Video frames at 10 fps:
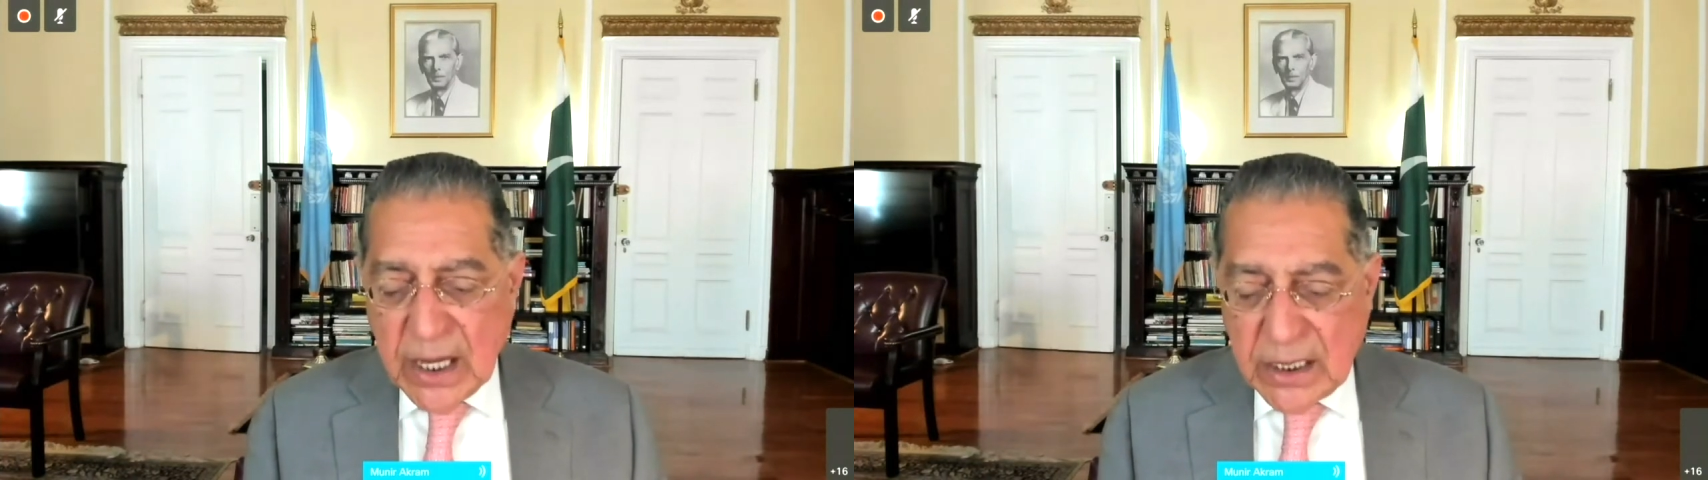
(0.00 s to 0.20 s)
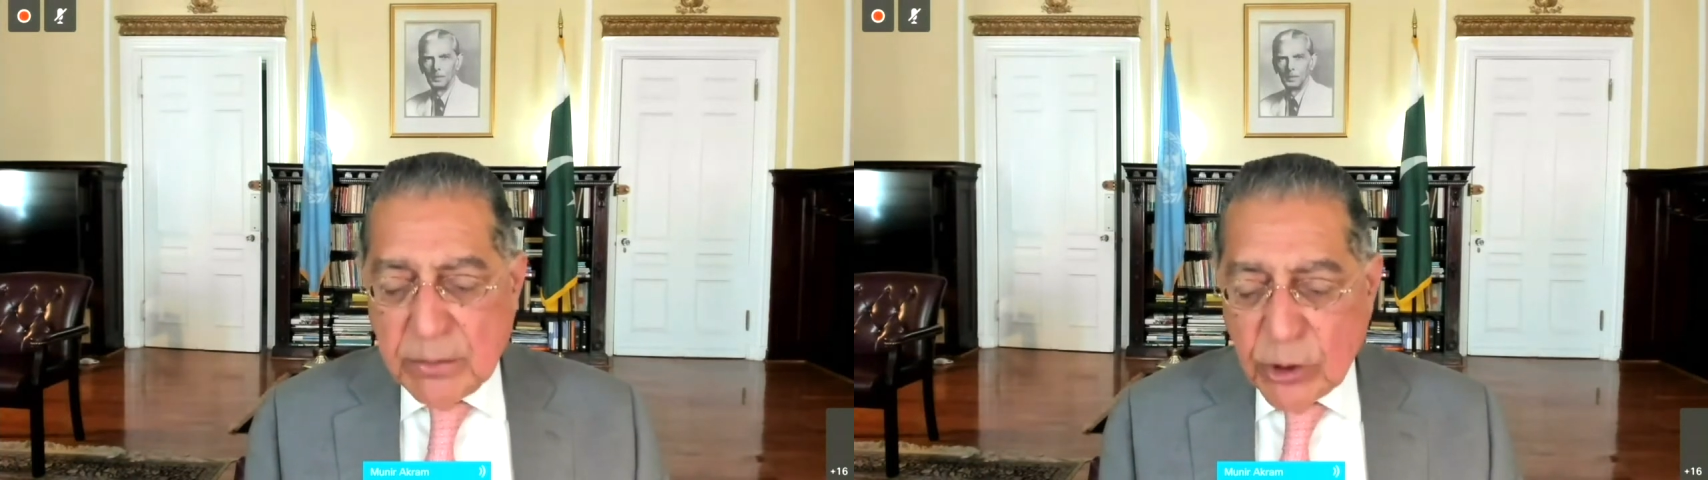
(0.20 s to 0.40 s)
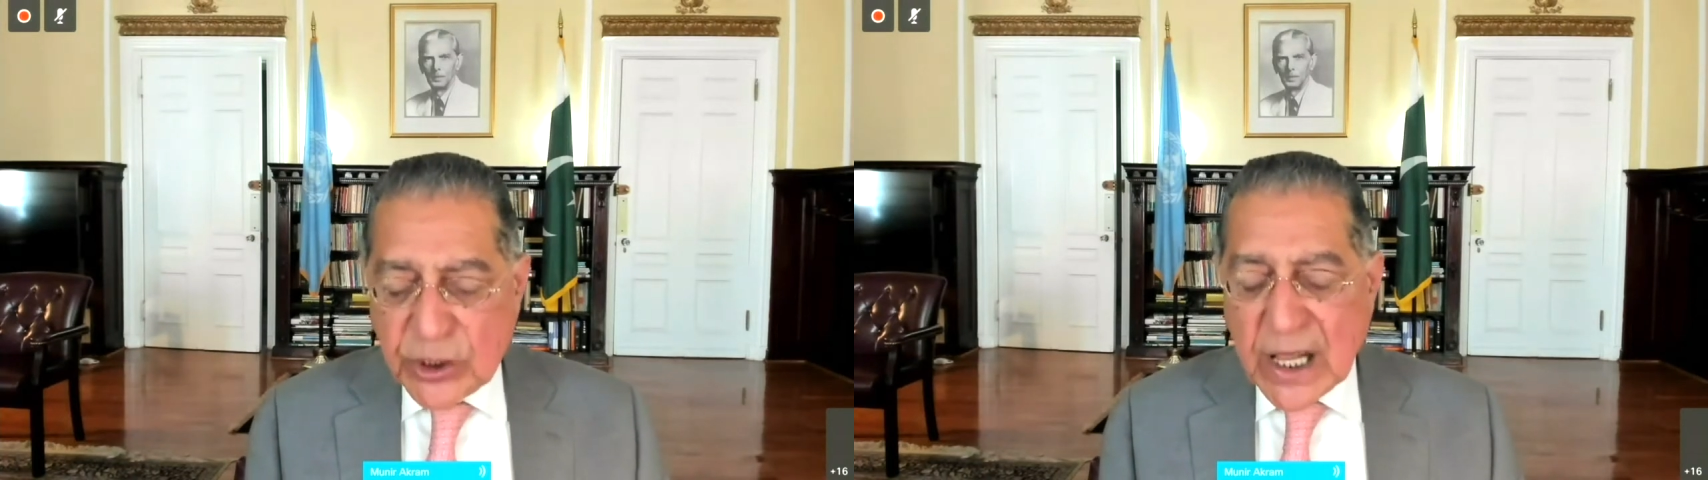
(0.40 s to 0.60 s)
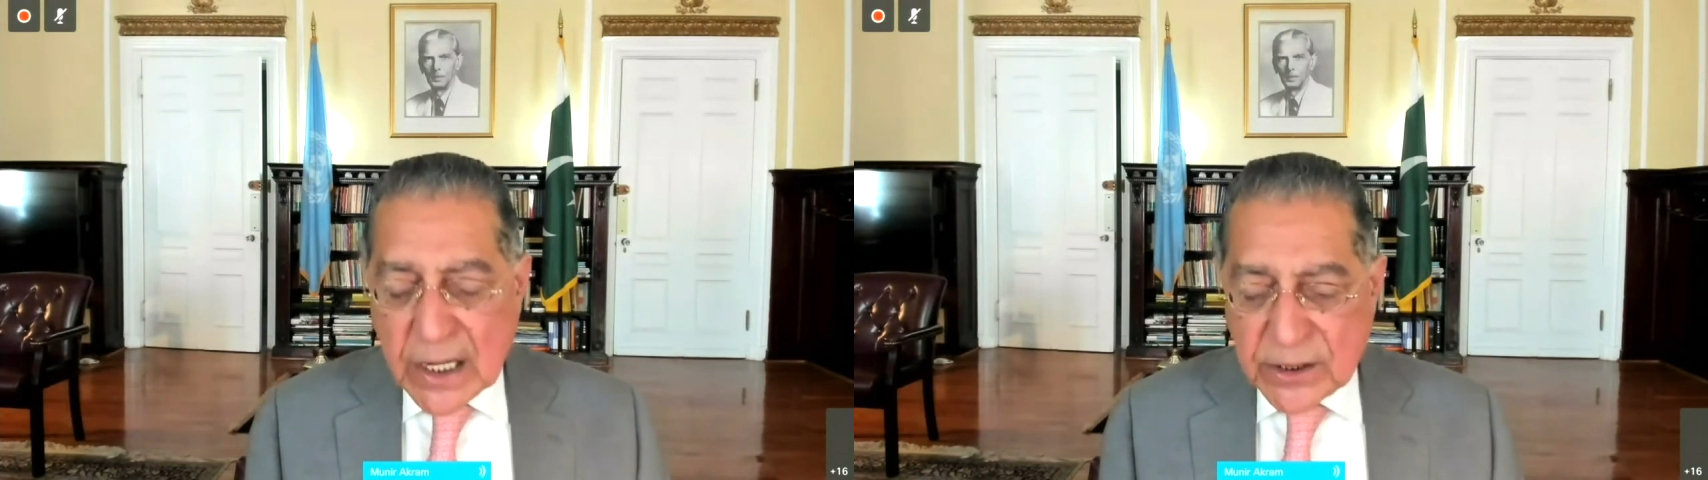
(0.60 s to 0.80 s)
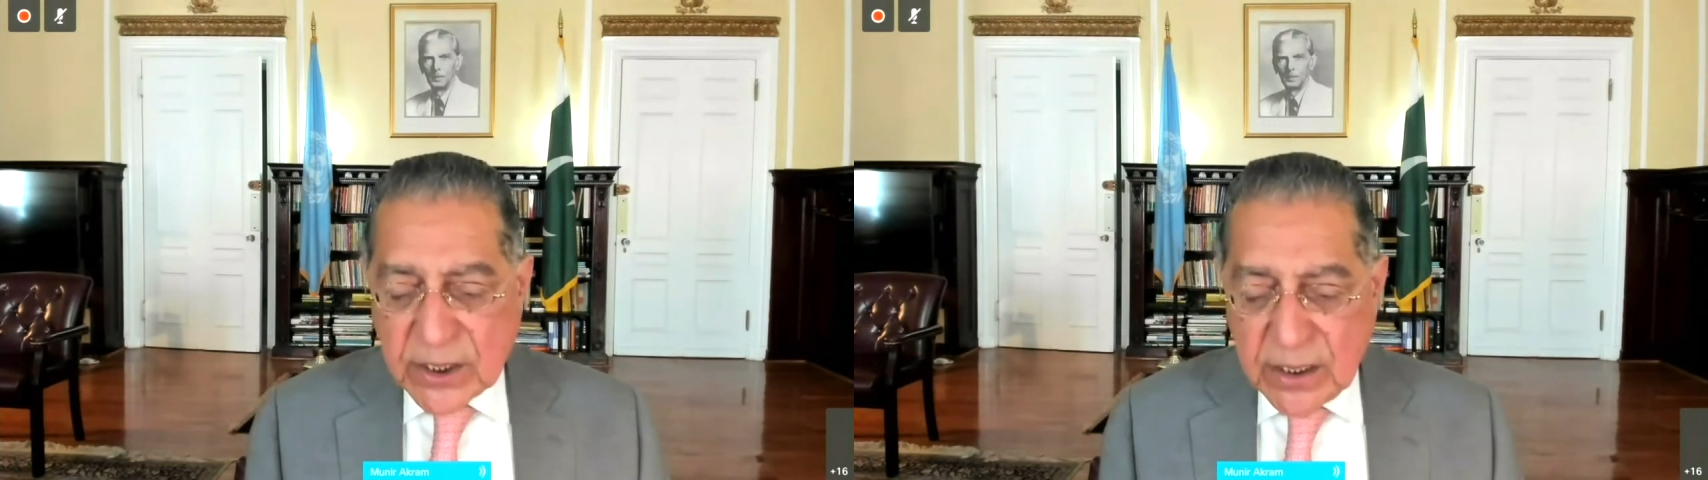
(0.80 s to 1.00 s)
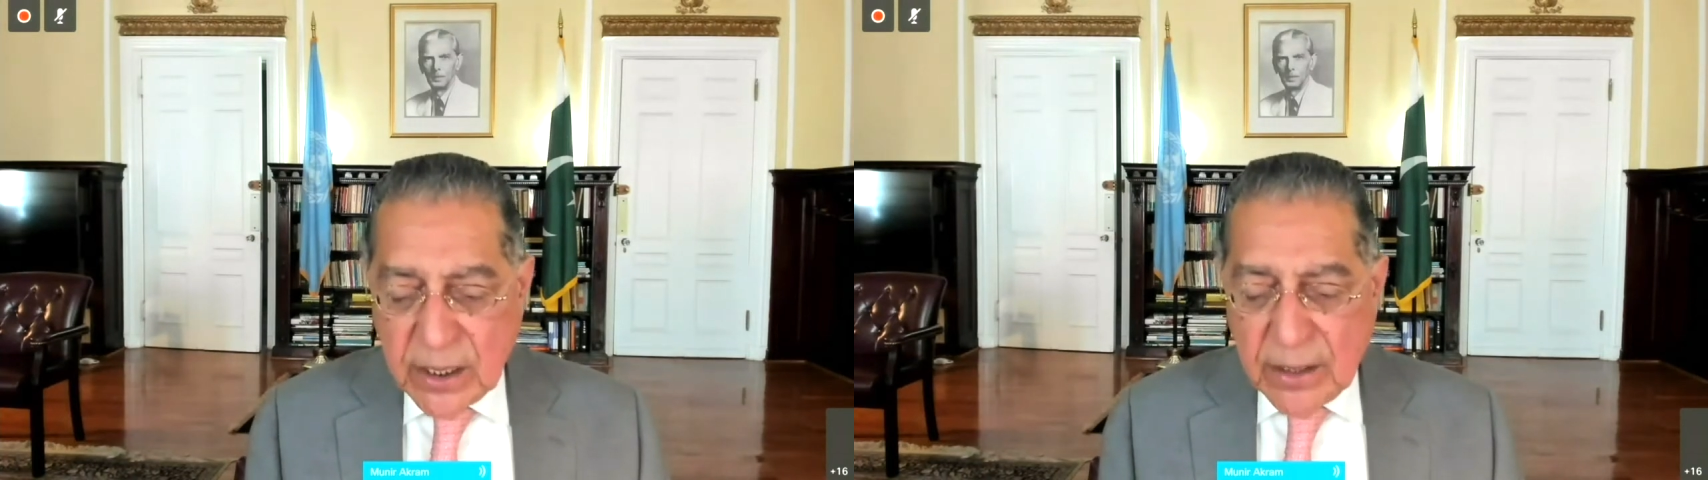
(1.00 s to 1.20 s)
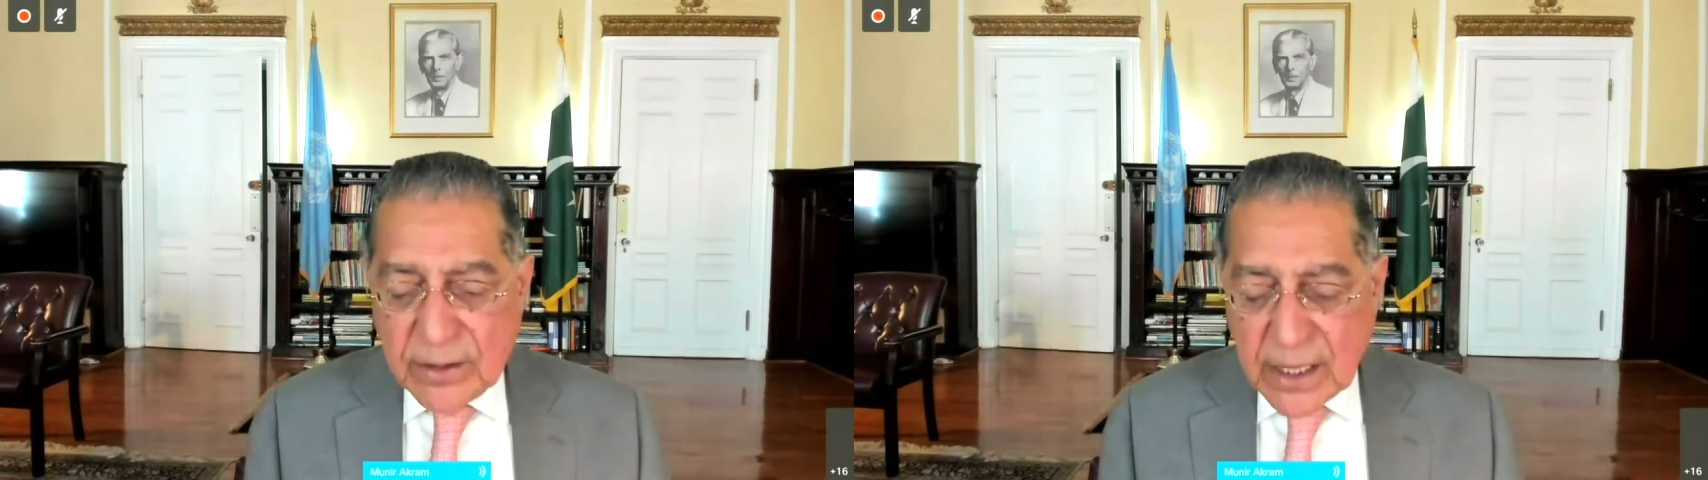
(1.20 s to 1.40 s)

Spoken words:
any modality